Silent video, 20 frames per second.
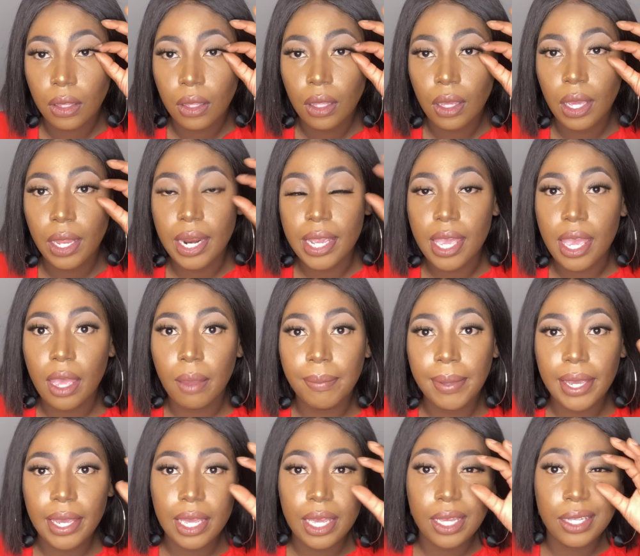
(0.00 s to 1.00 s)
And it can be
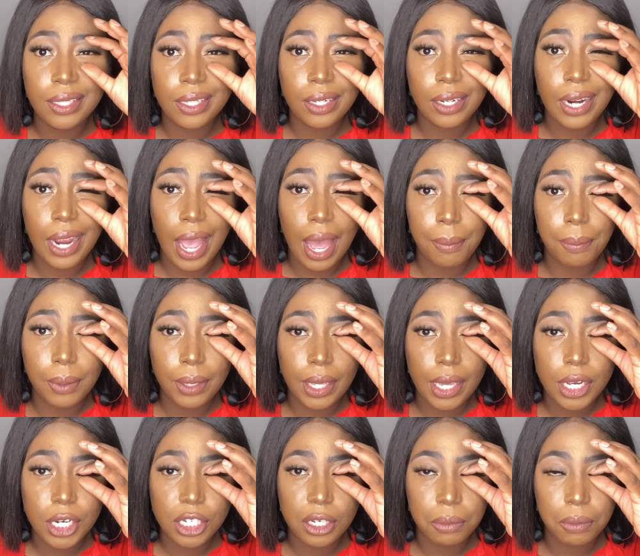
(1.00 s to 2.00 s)
an easier
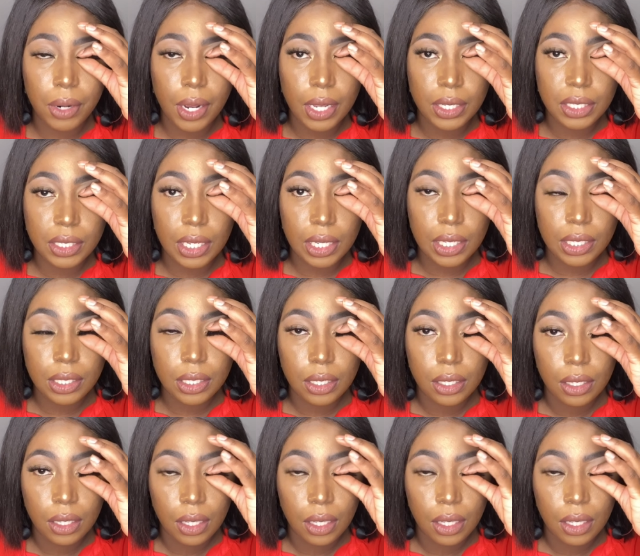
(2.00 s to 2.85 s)
application process.